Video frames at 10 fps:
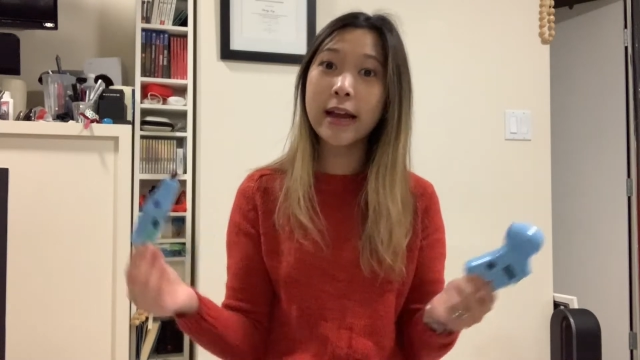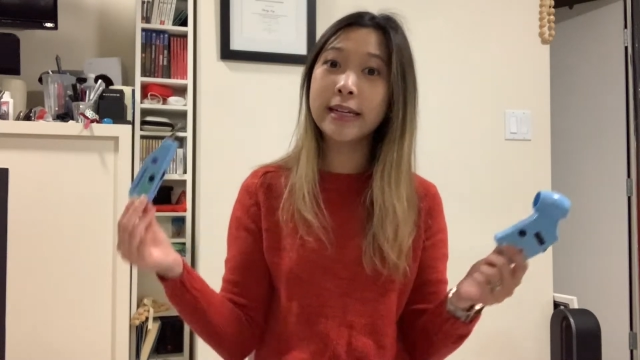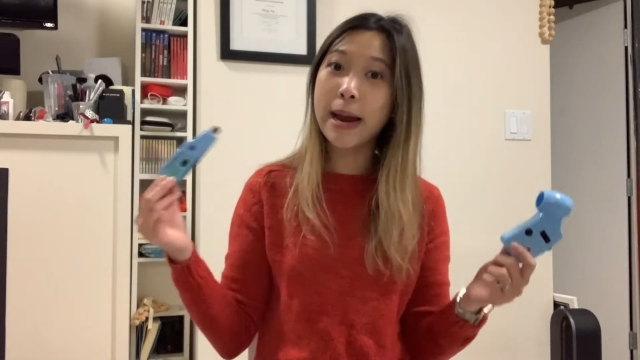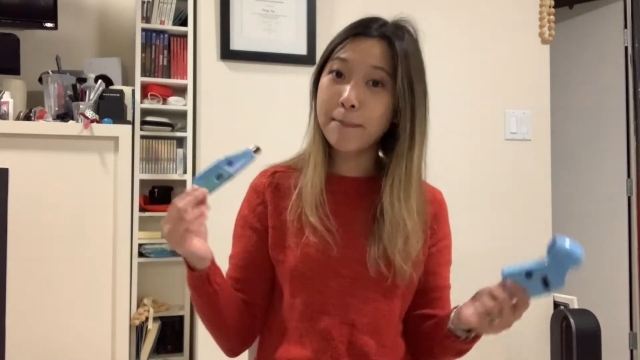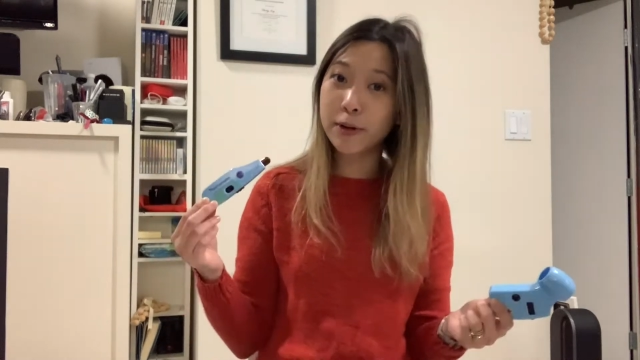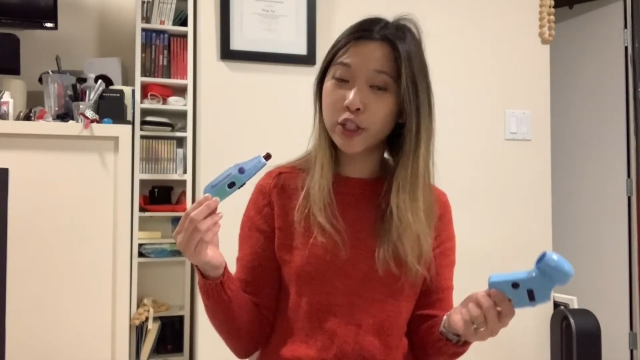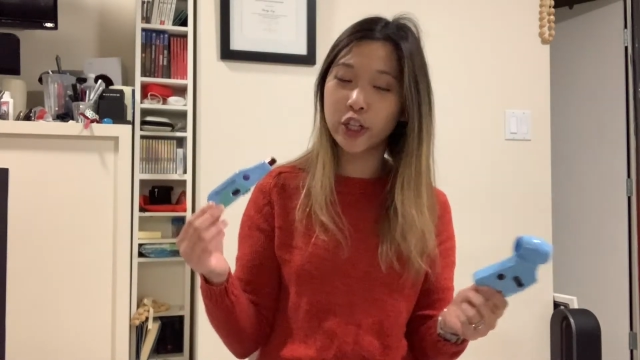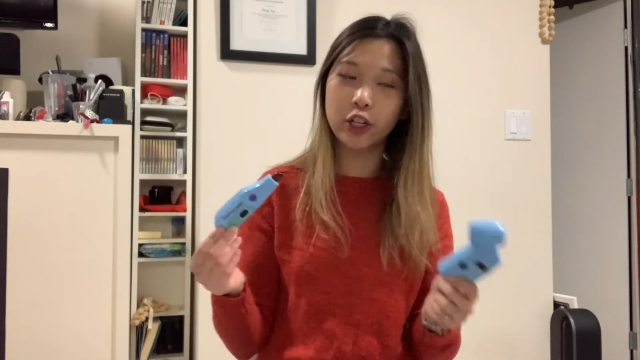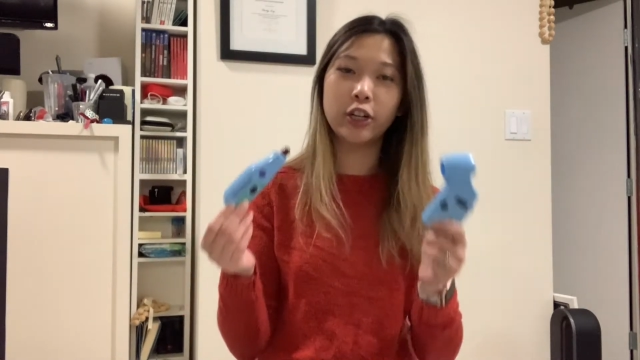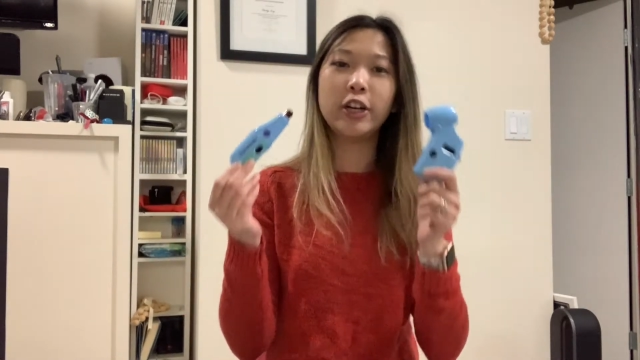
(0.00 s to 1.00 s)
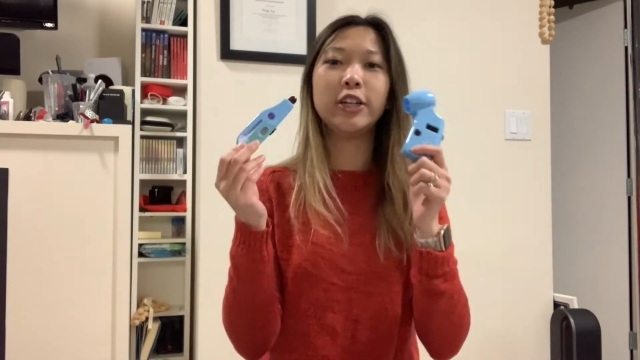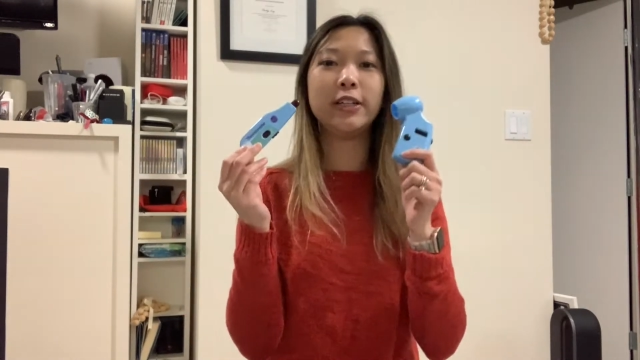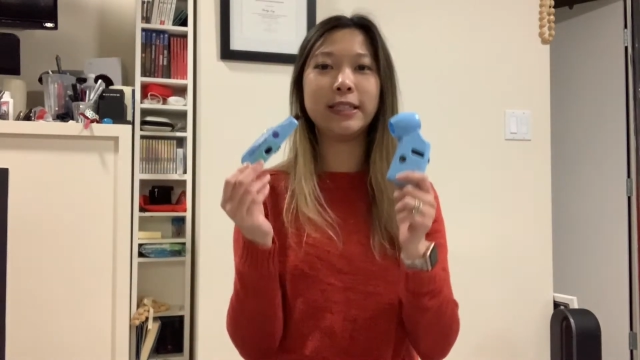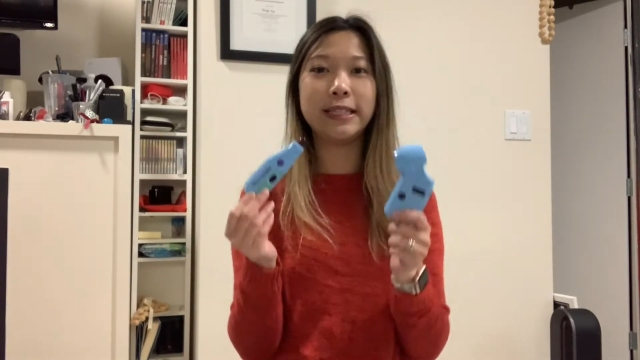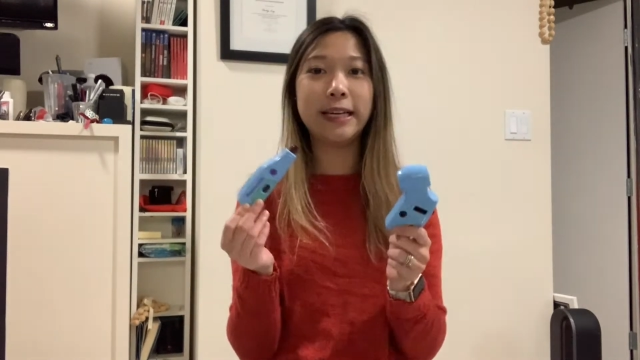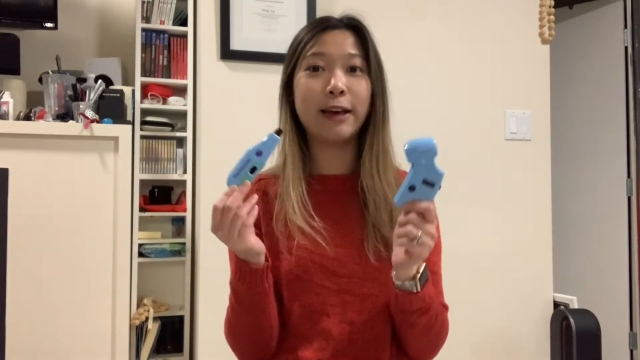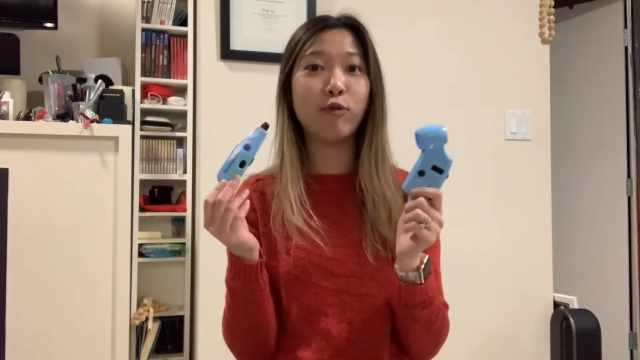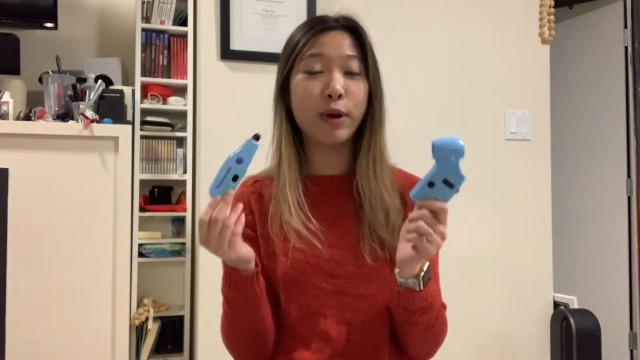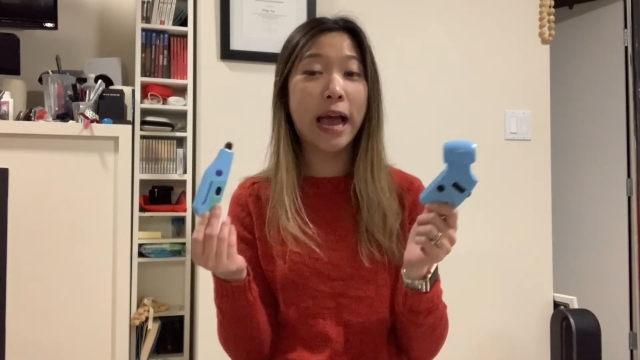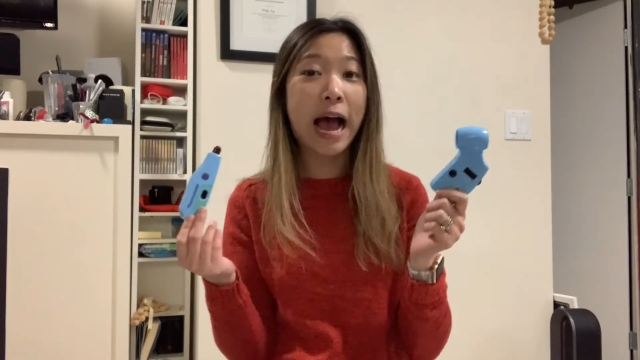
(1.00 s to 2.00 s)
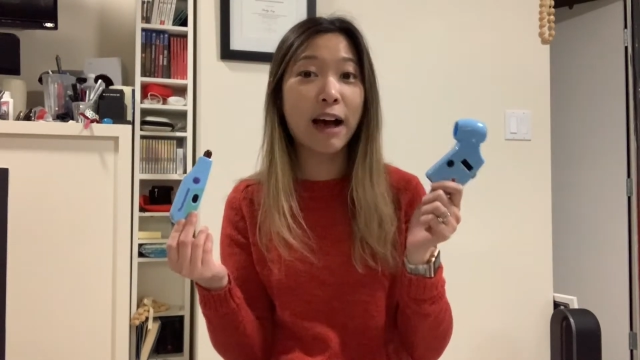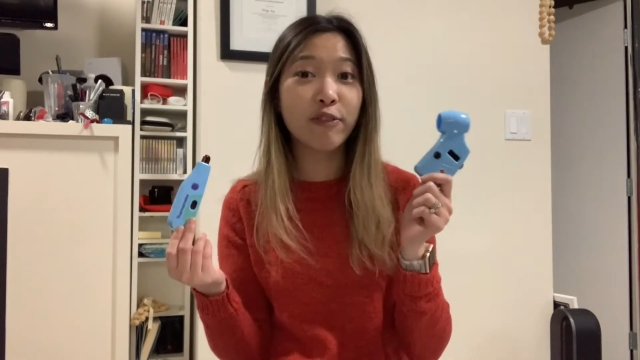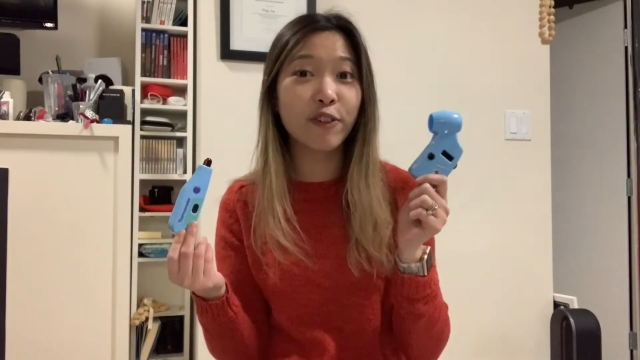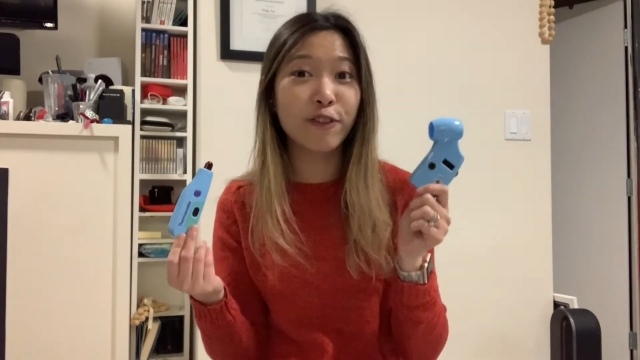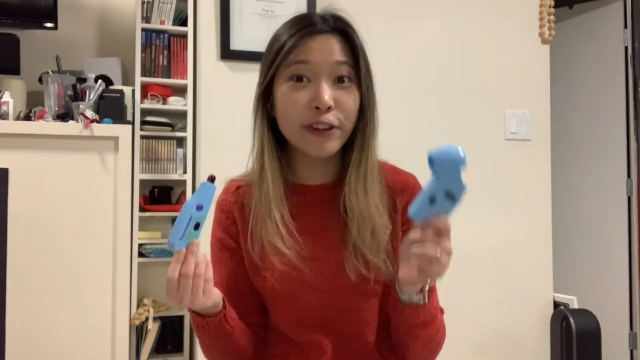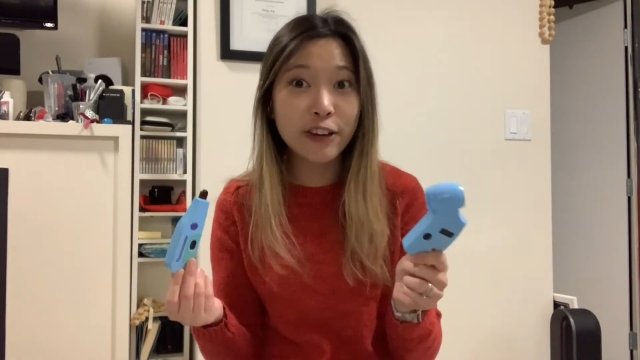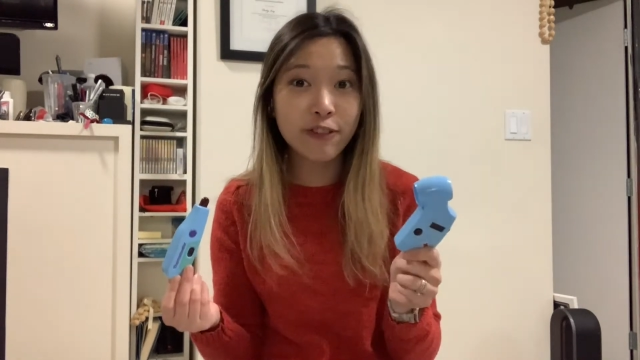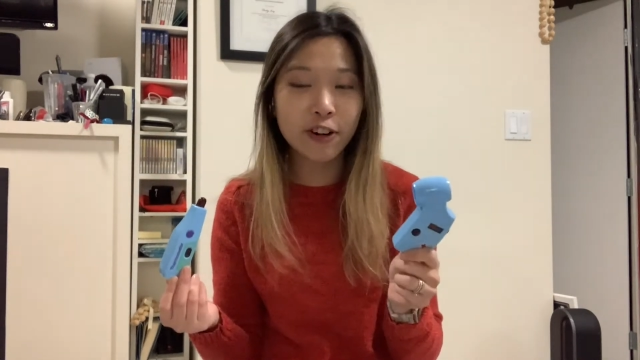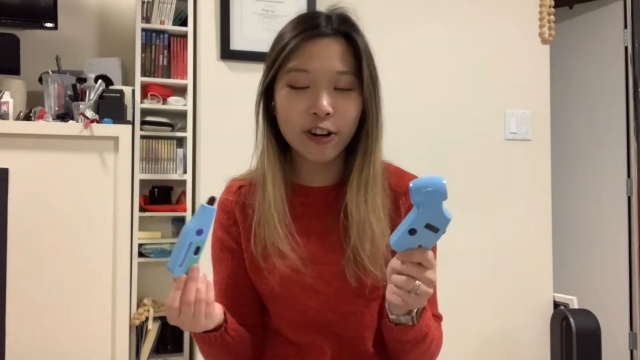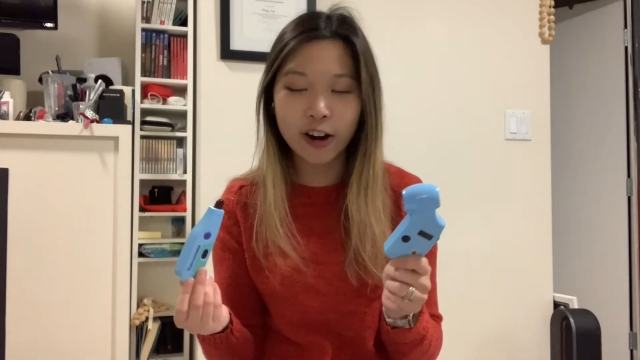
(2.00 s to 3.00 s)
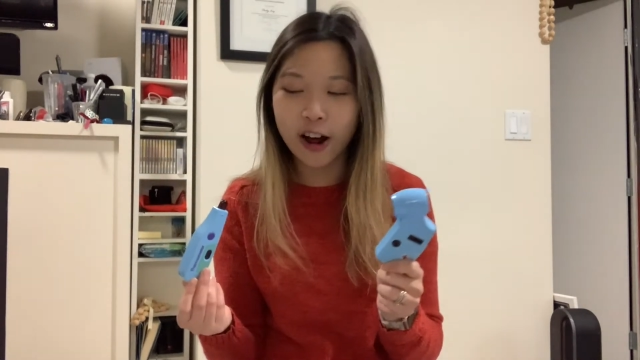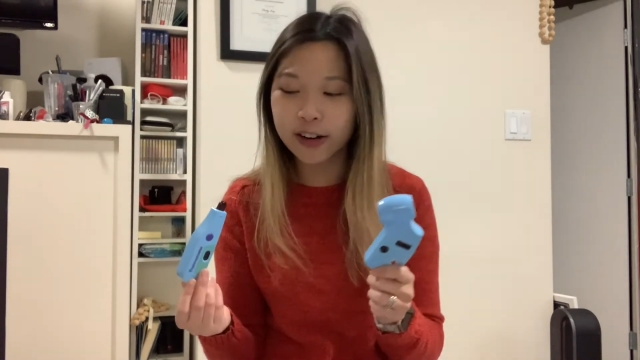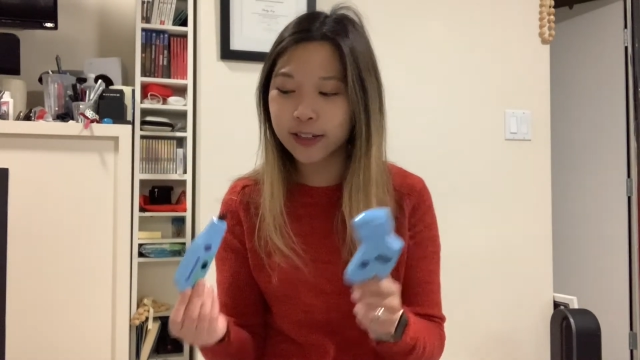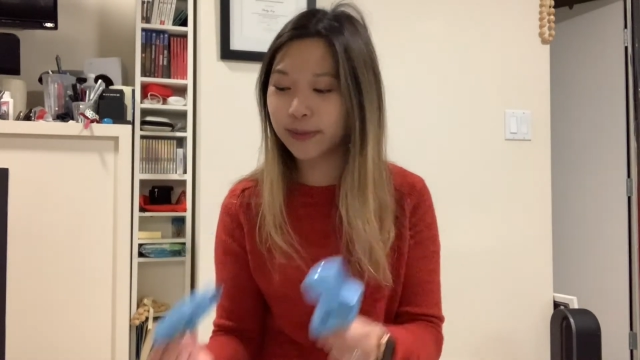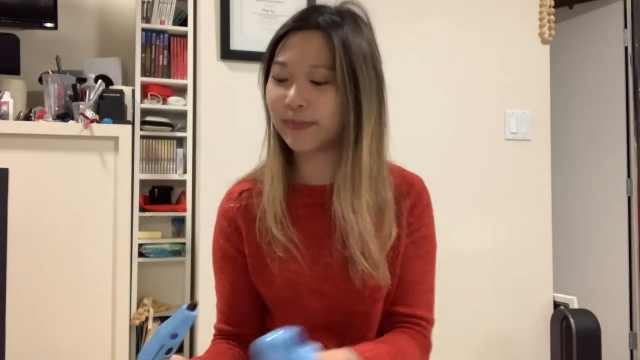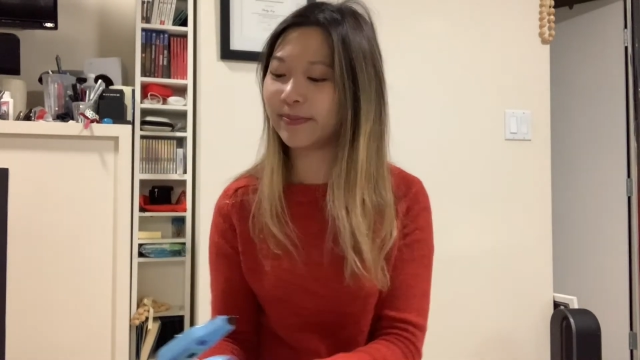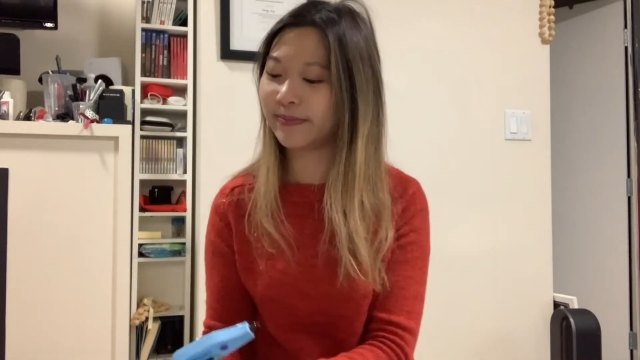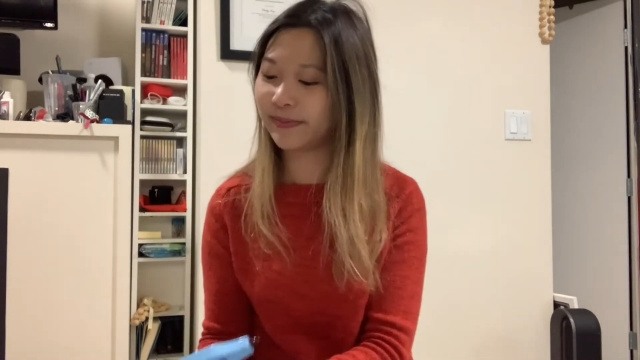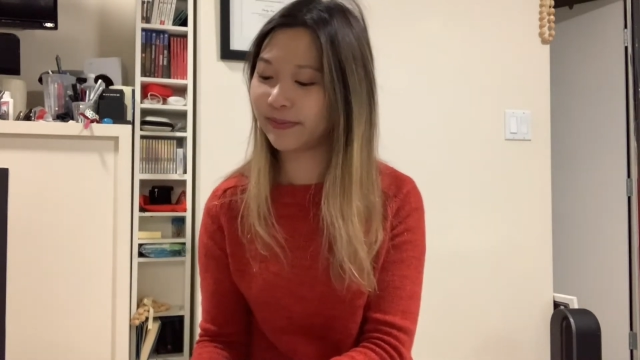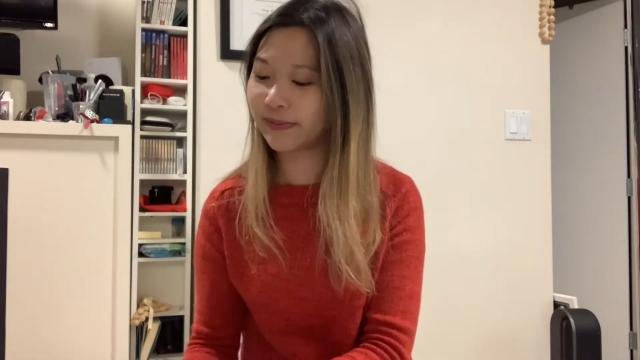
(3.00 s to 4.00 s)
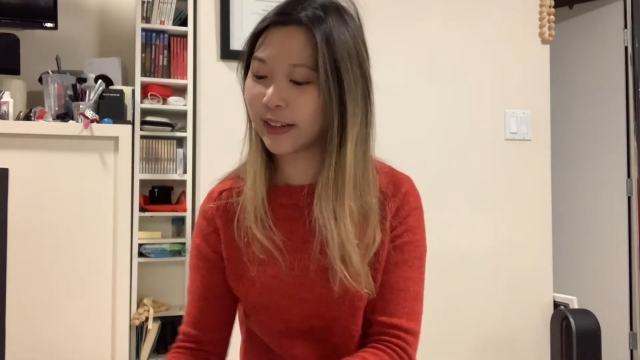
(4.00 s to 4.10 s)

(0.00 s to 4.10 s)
temperature to see if we have a fever or not.